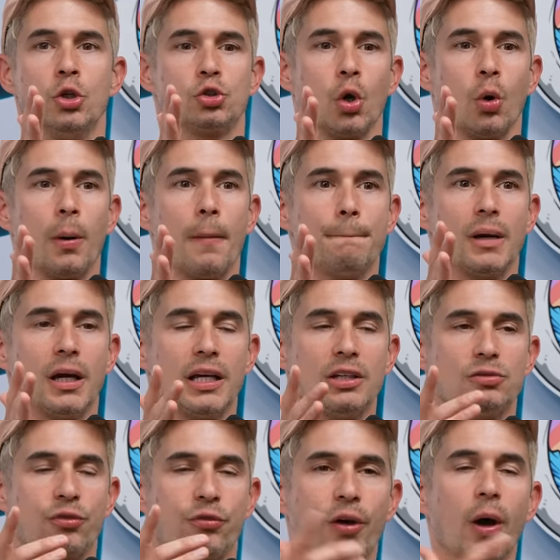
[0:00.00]
So
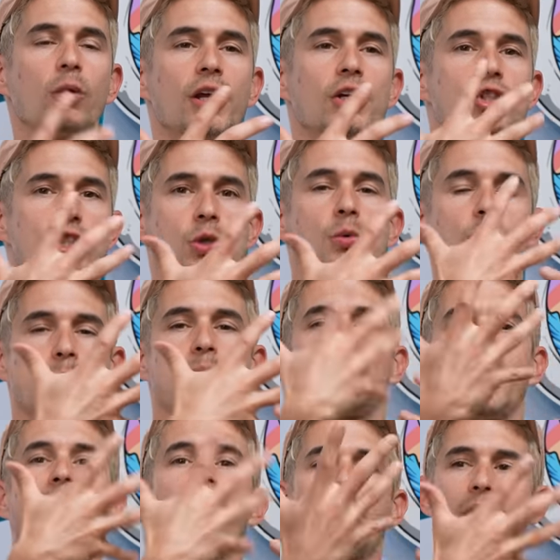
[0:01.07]
it felt like she was
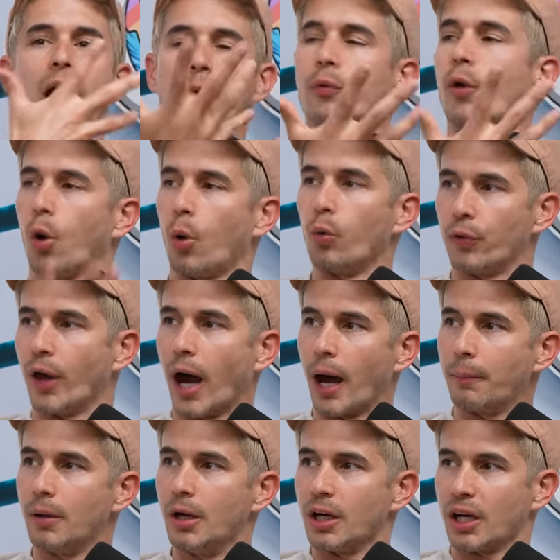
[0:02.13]
planning it out the whole
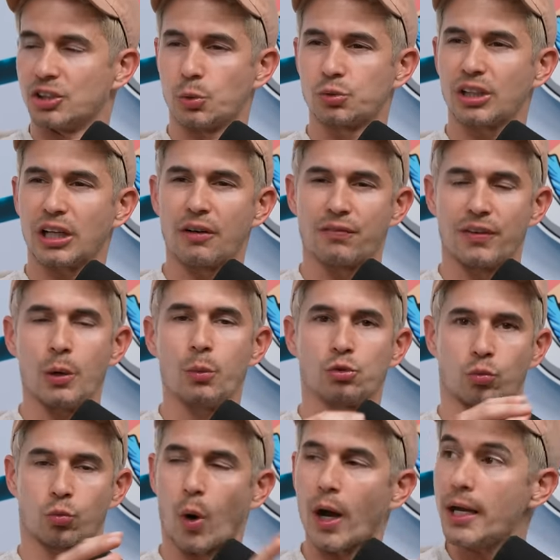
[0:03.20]
time because yeah. it was like a it was
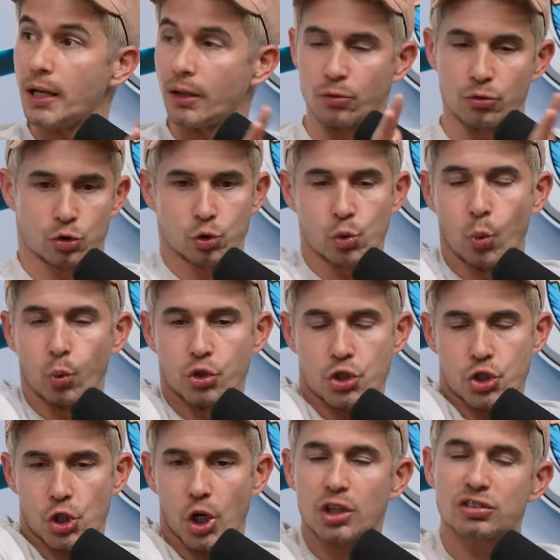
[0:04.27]
right school
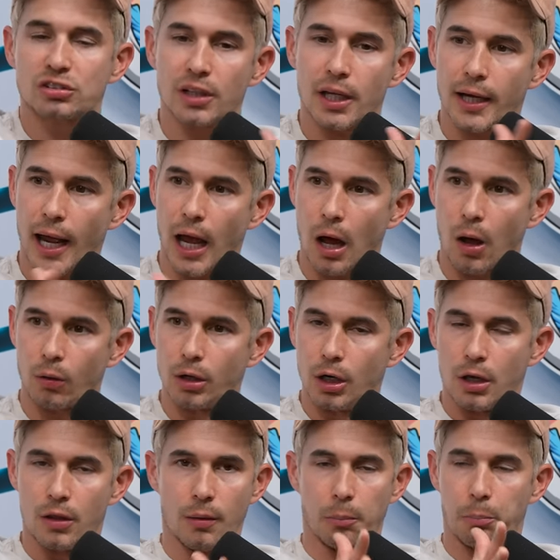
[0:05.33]
just let out
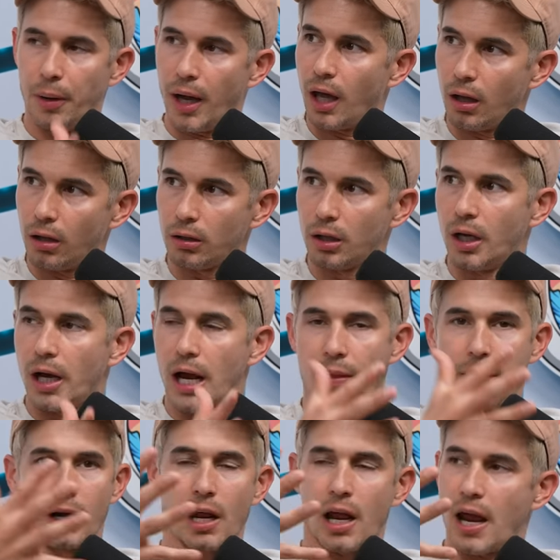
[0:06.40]
Ooh, the bell and
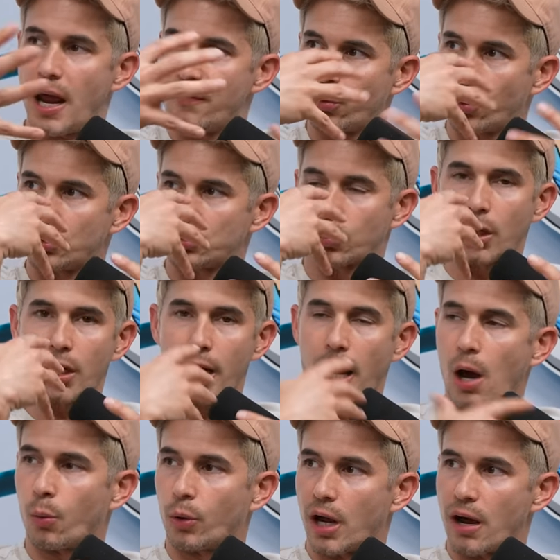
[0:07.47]
damn. then everyone's running
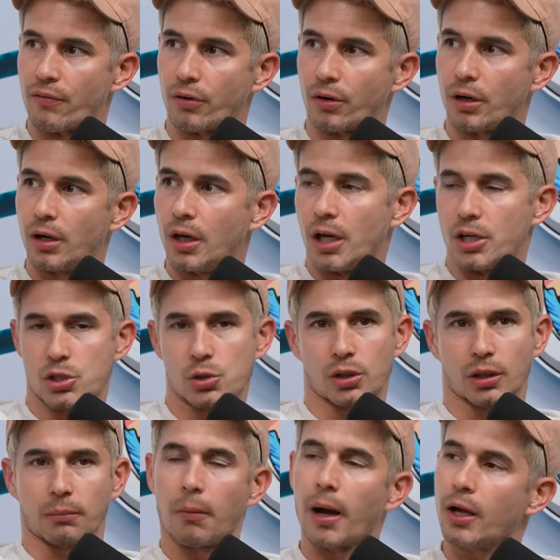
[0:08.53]
out whatever and she's
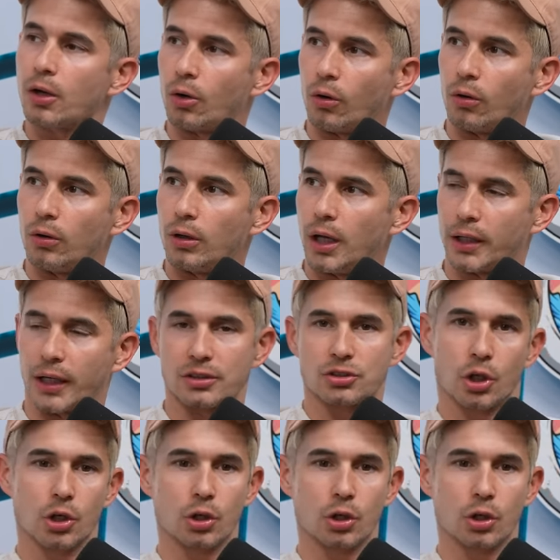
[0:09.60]
like Michael and I turned